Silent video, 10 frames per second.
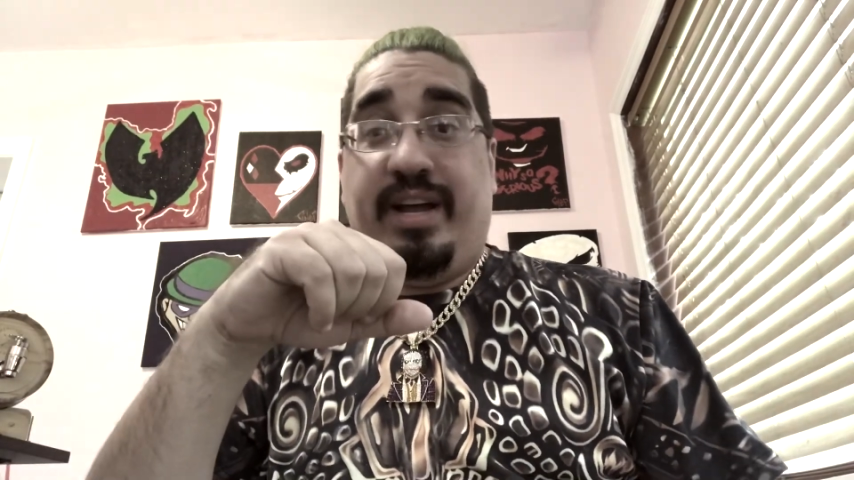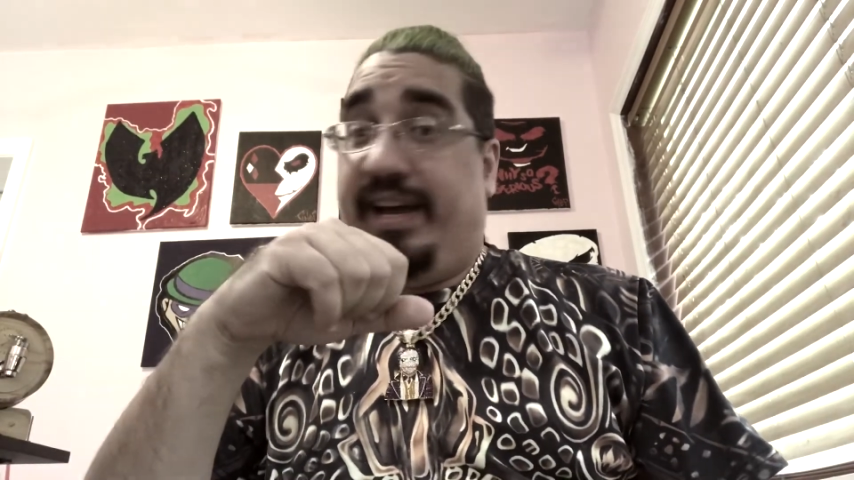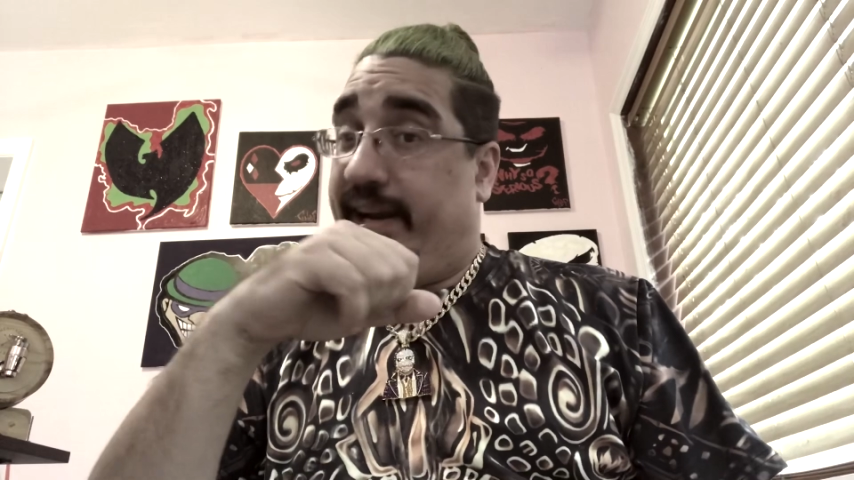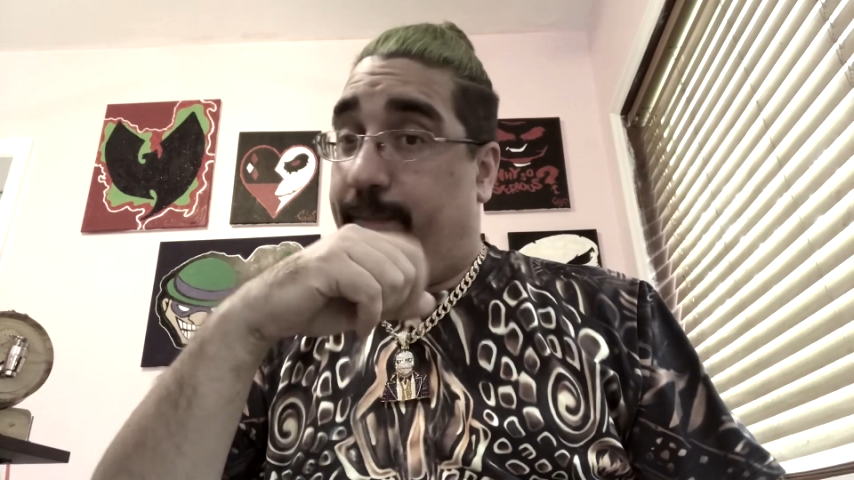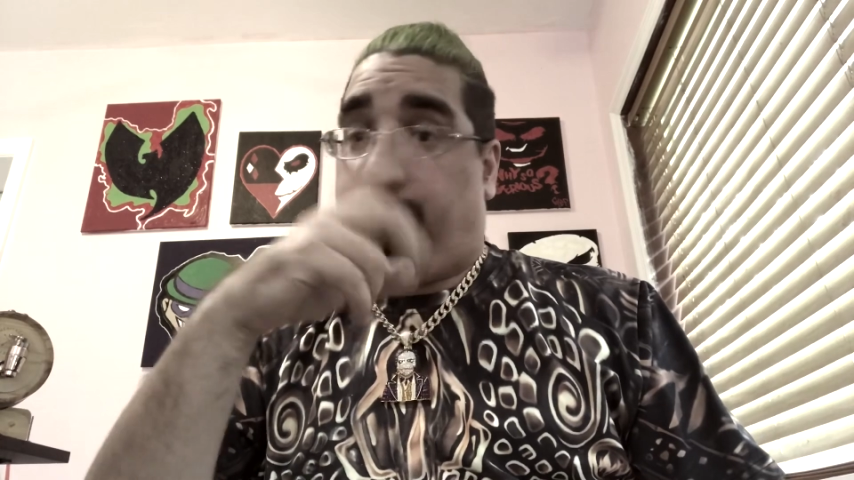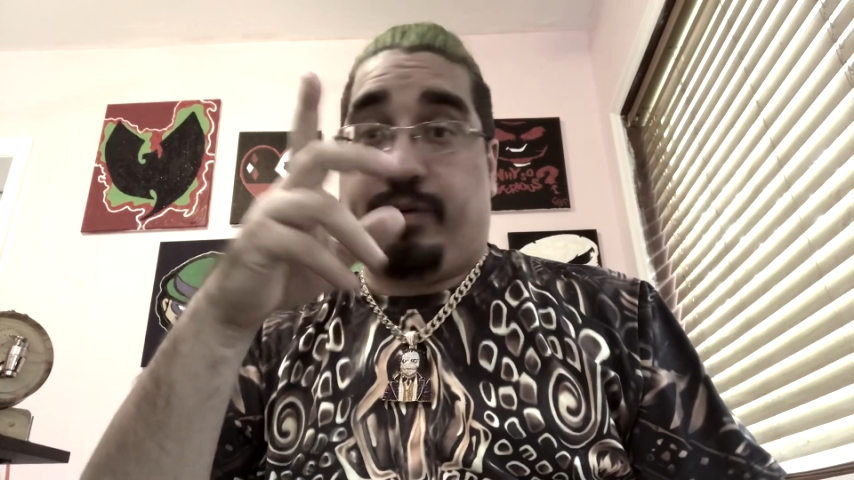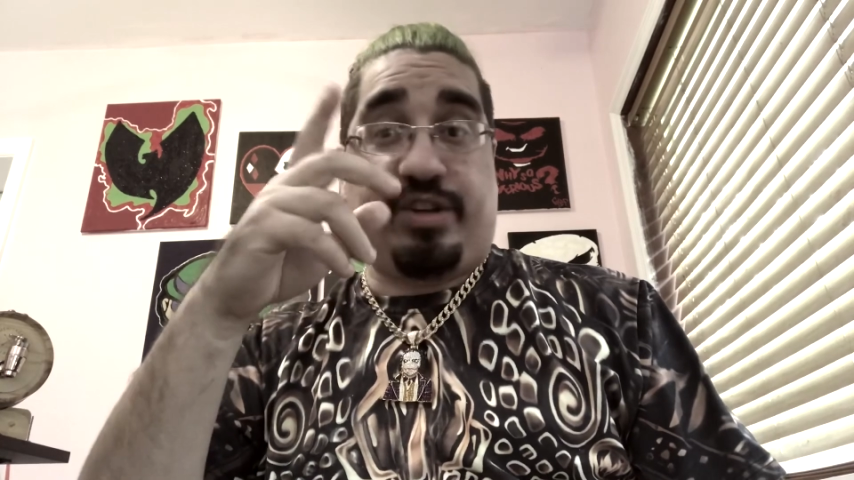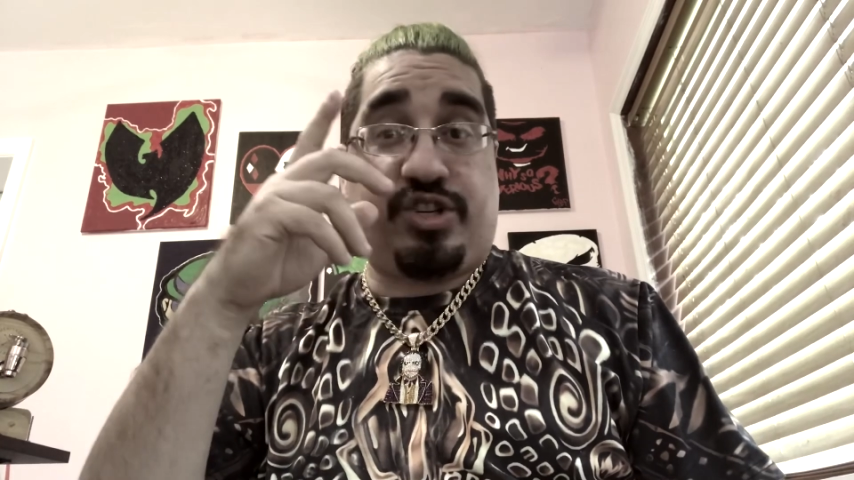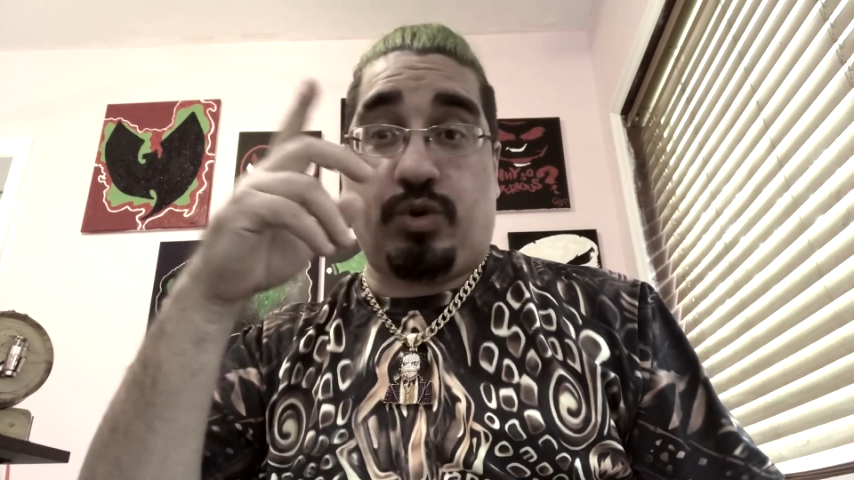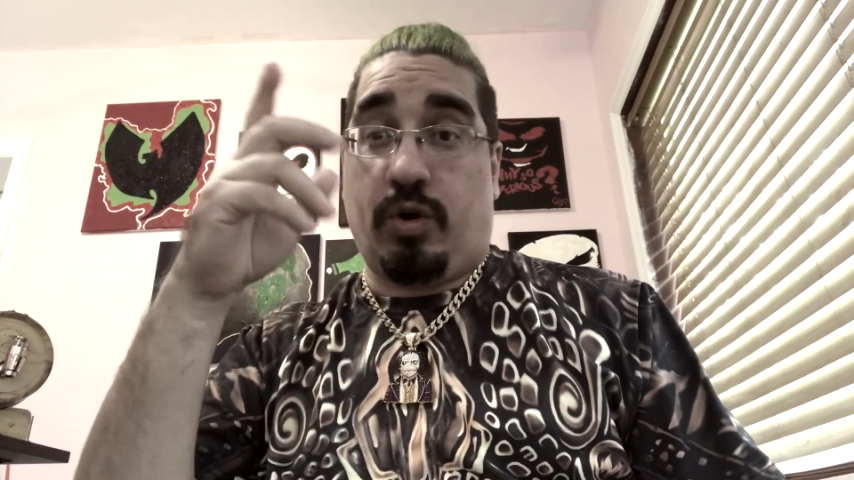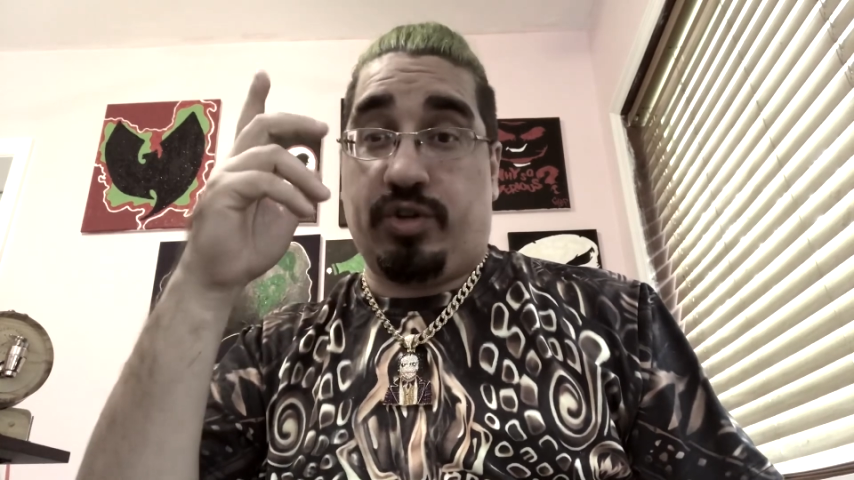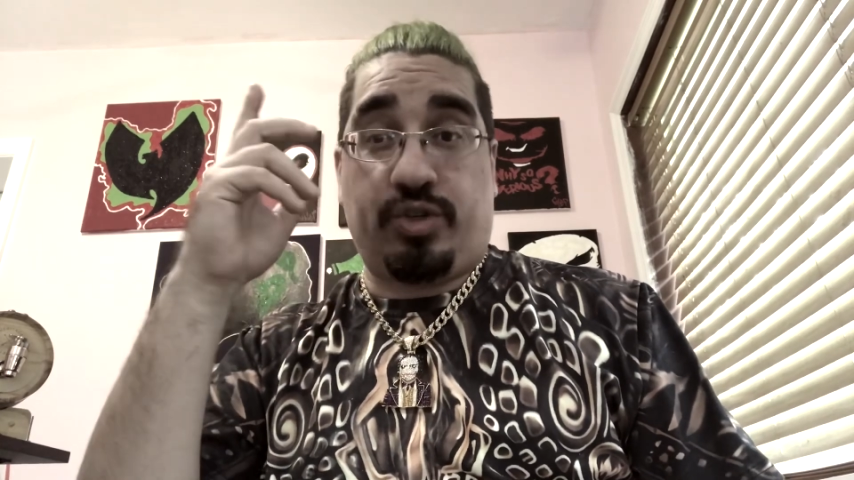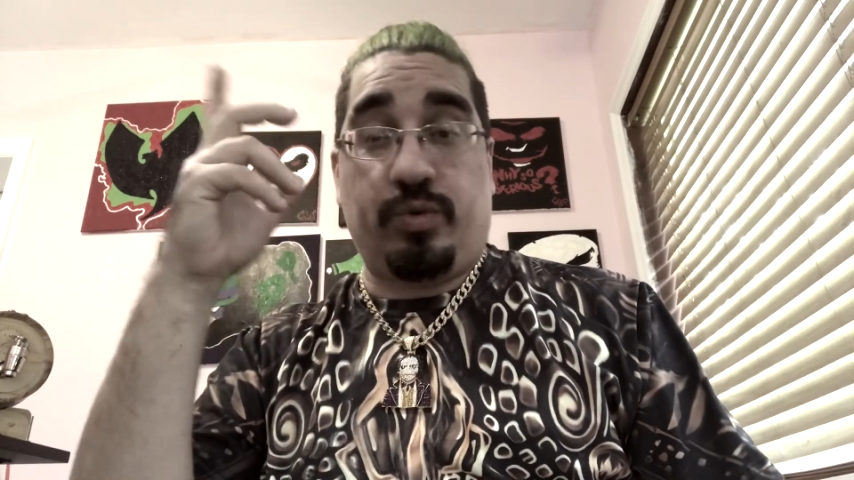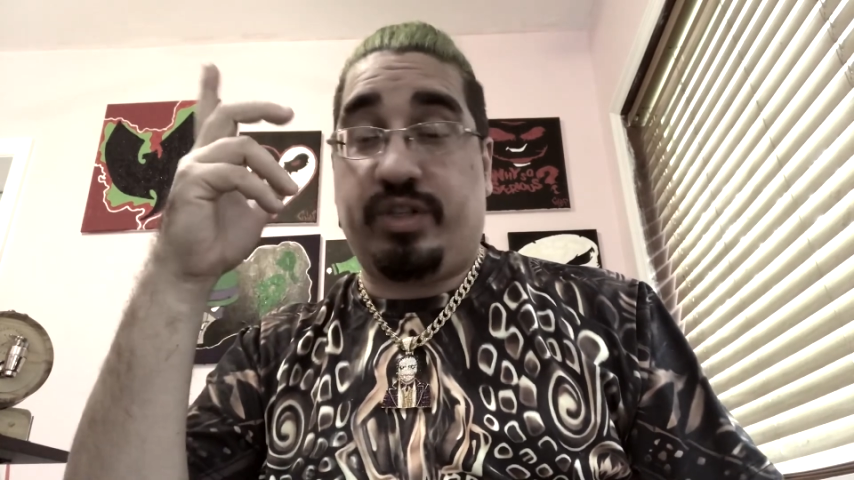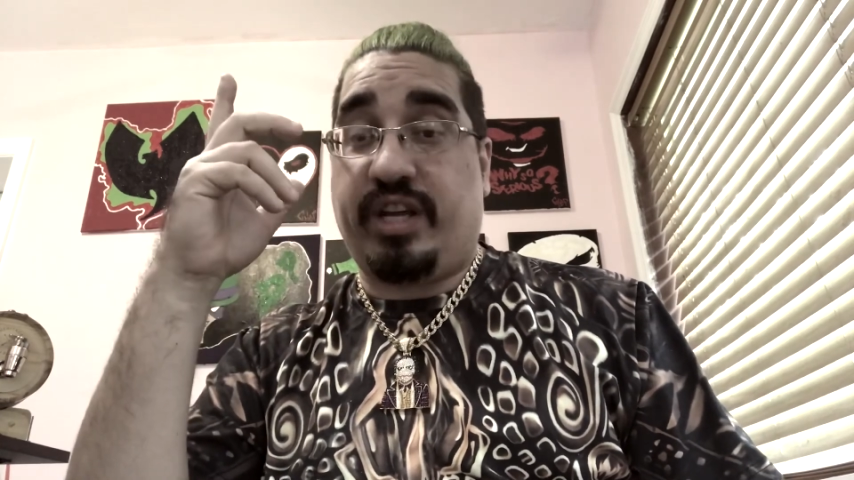And I'm pretty sure as
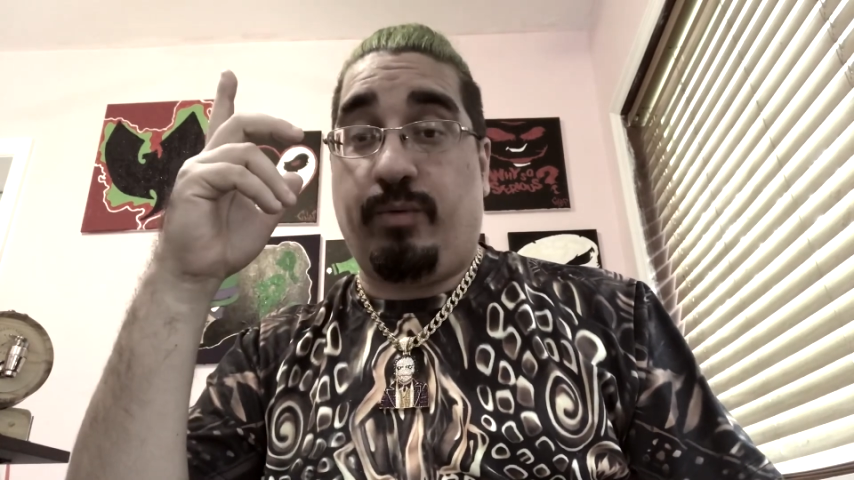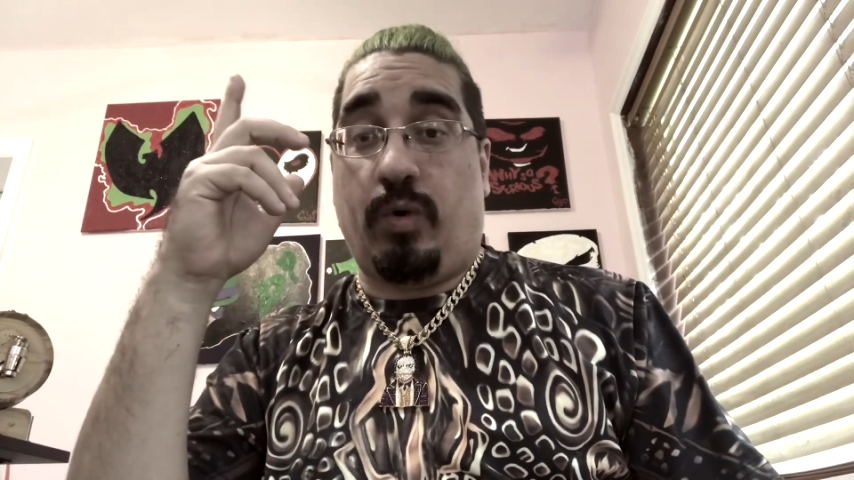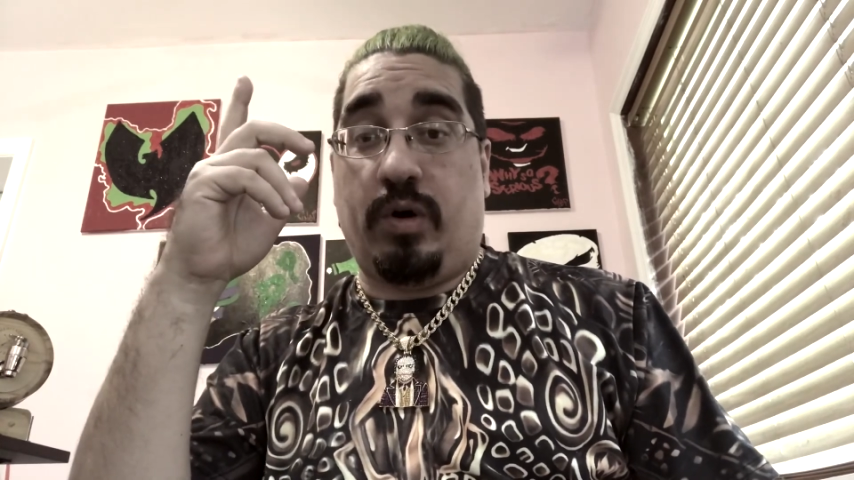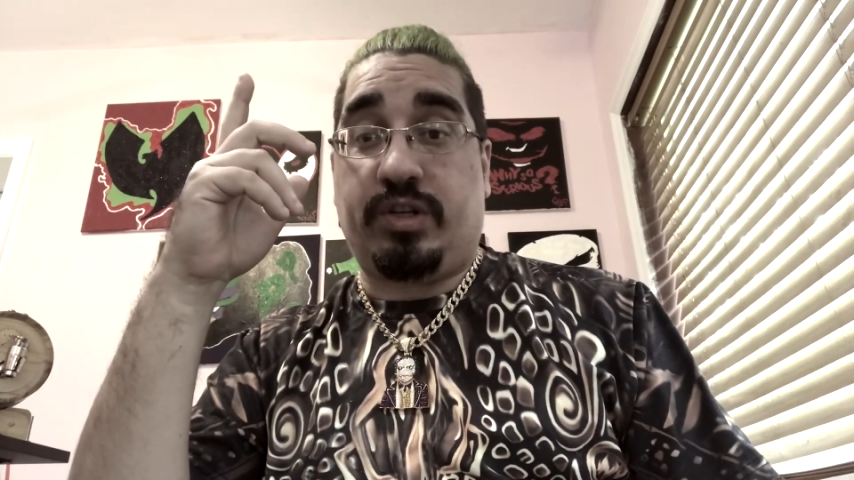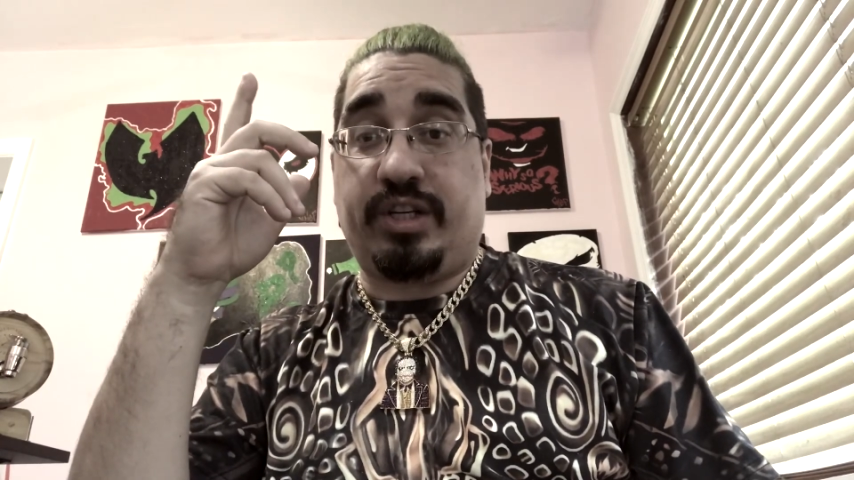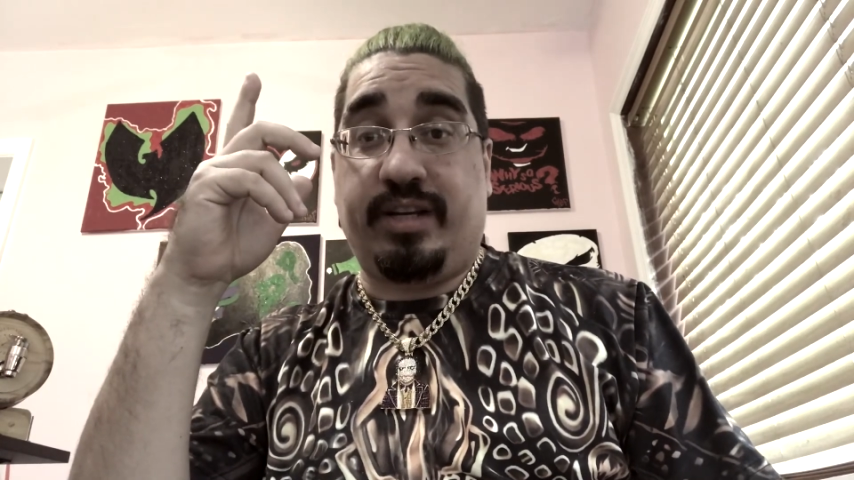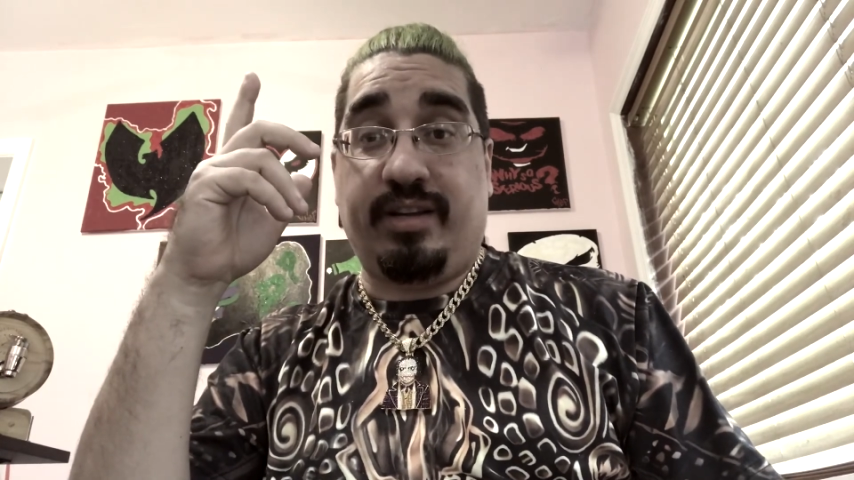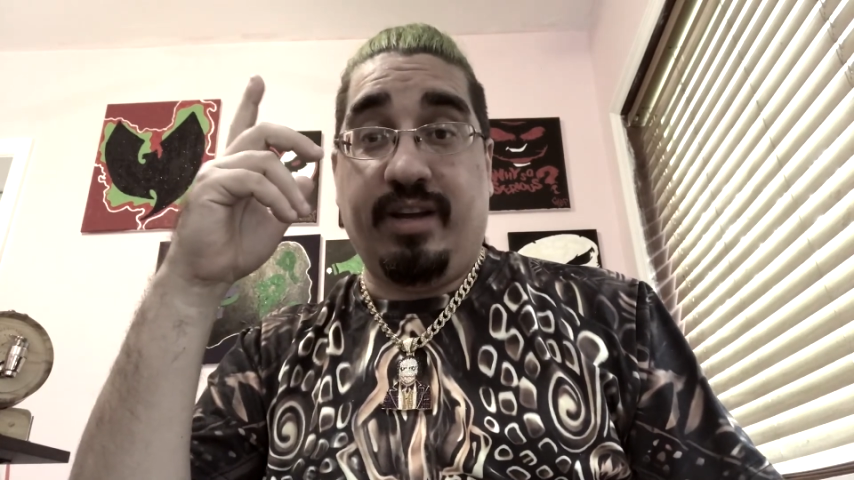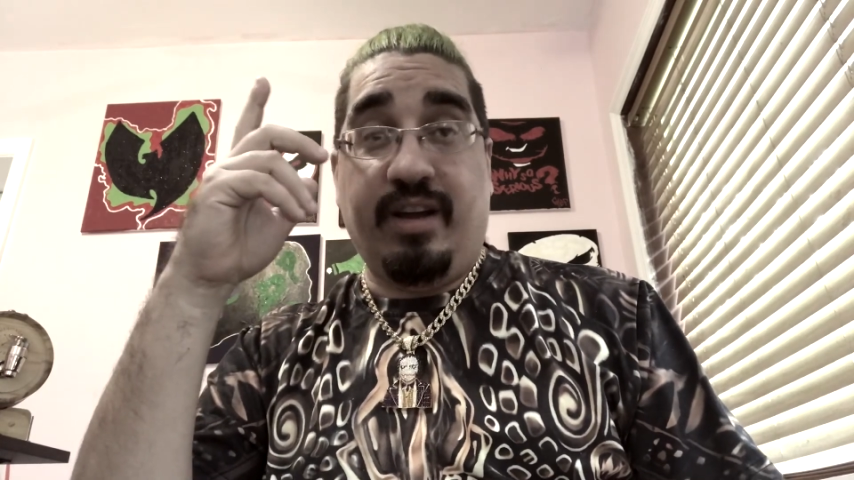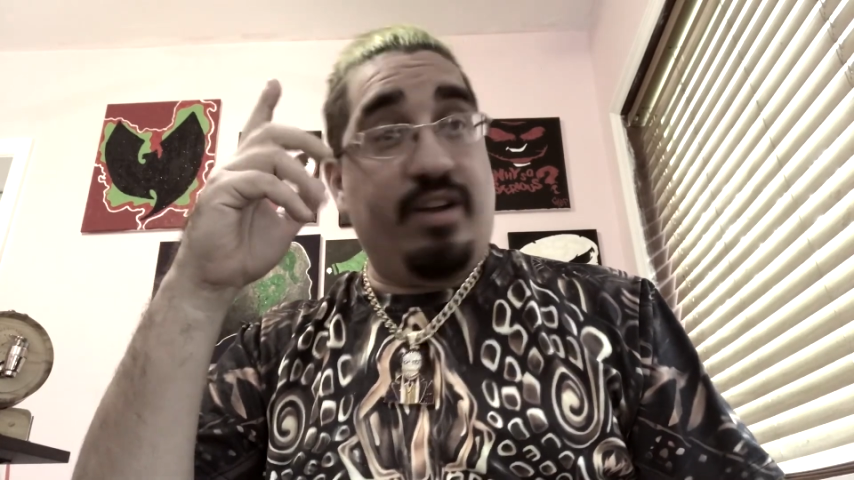soon as he walks in,